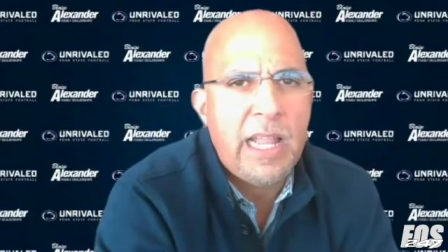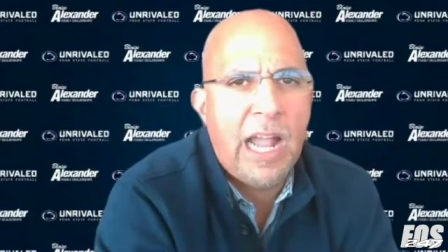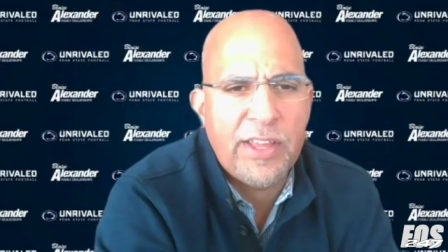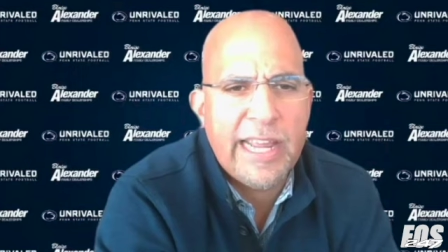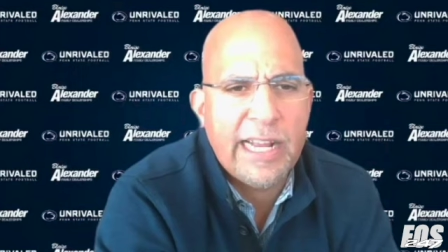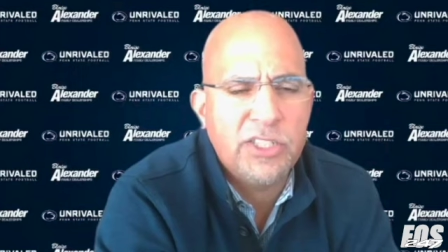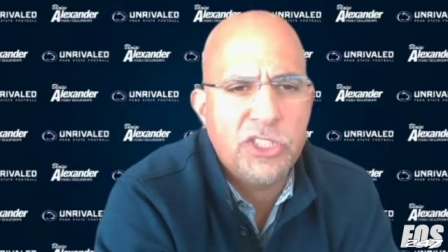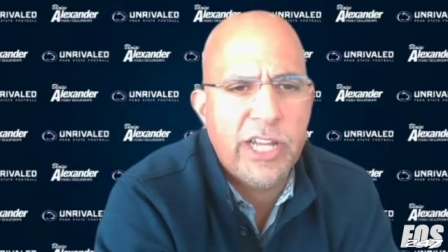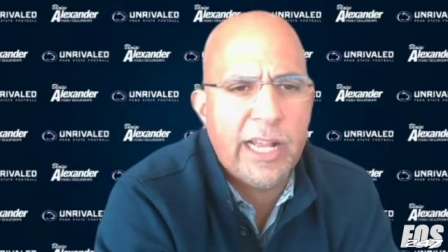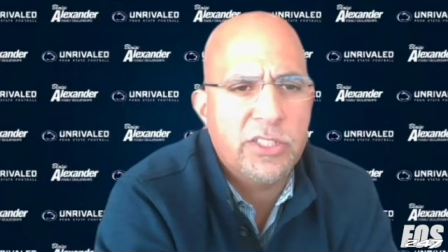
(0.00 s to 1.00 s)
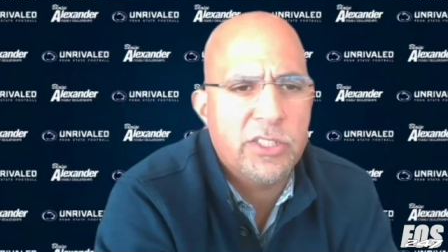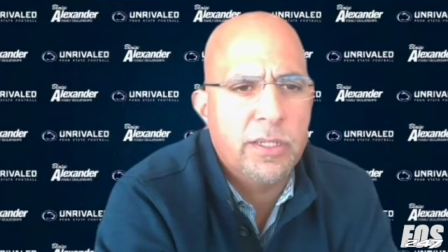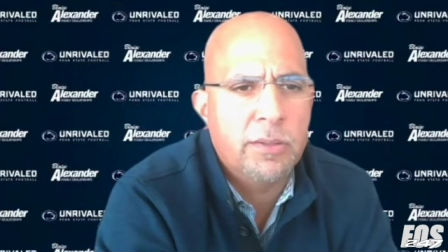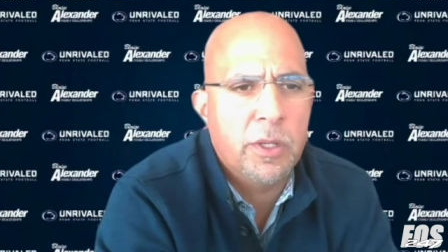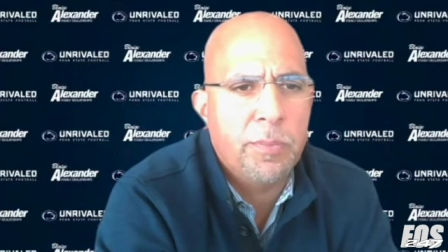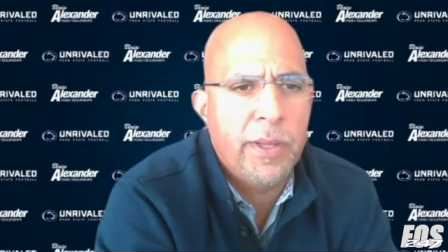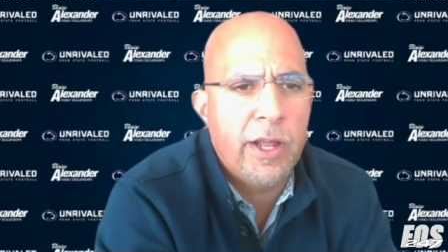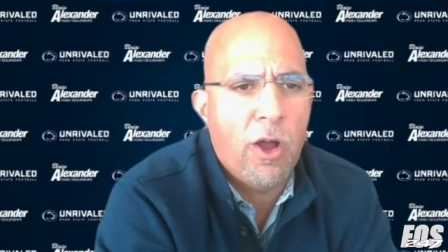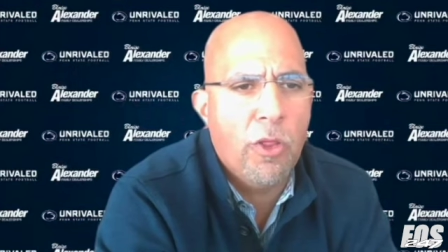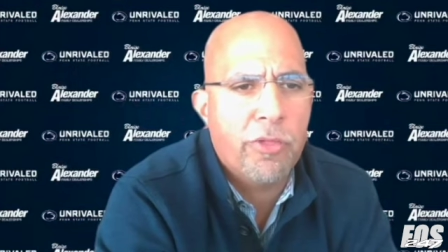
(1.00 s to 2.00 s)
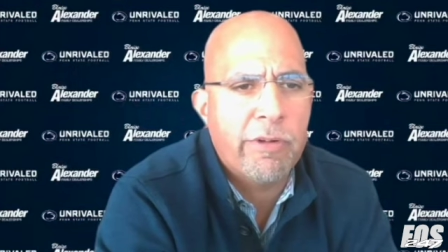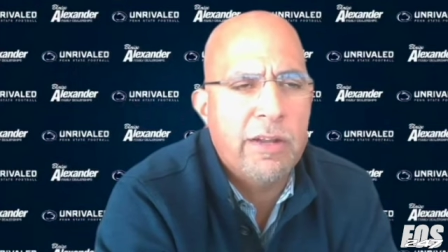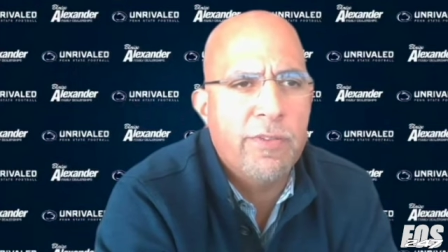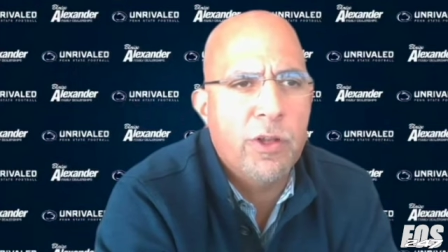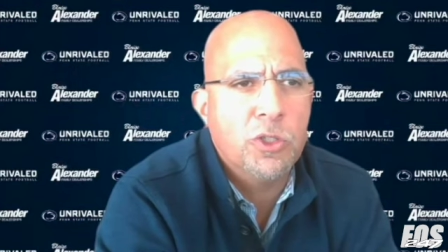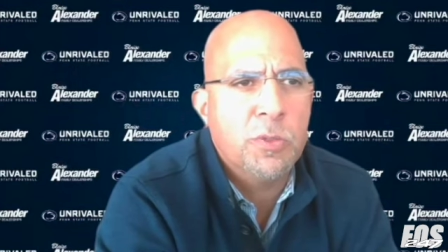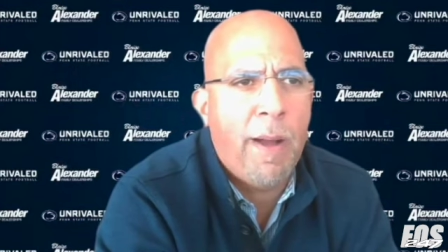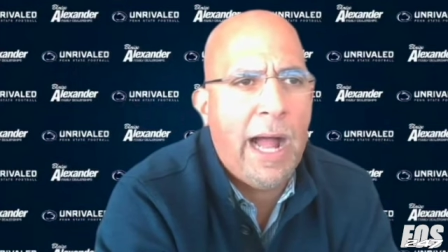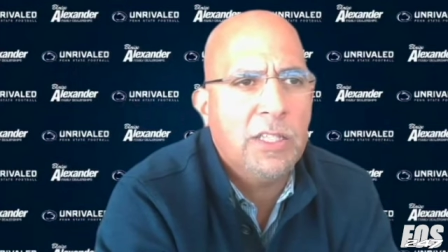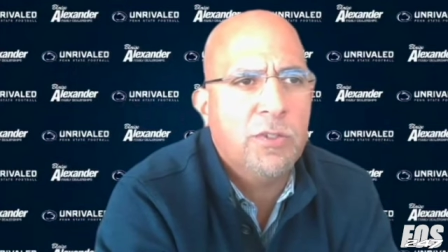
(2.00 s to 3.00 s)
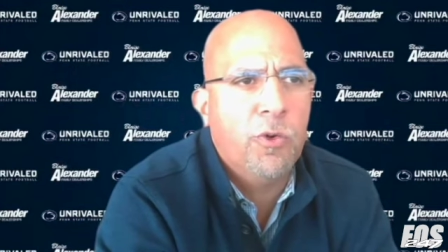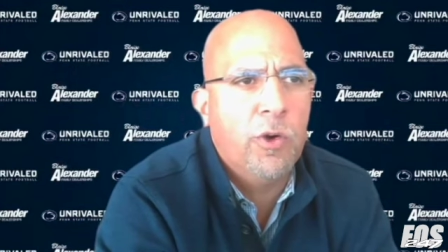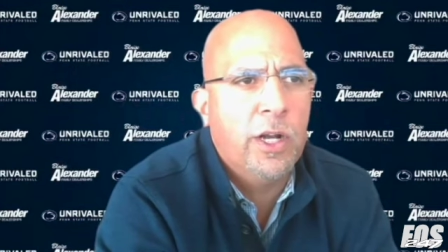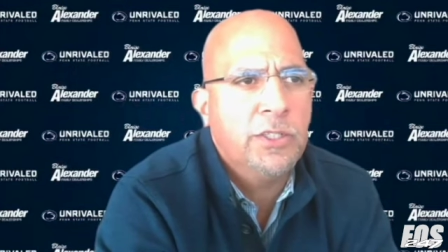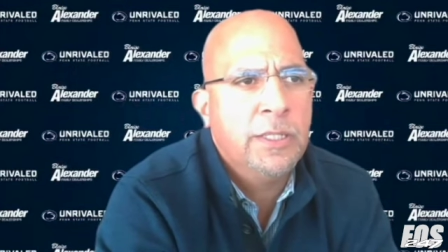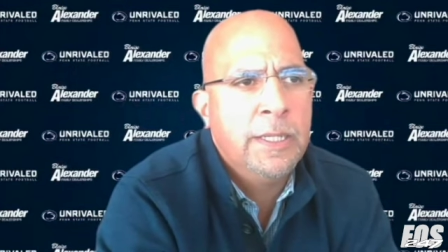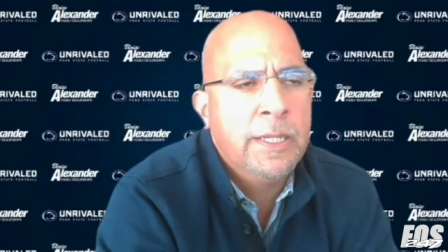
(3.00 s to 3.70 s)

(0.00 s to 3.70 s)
I think he has a chance to play all three of those spots for us.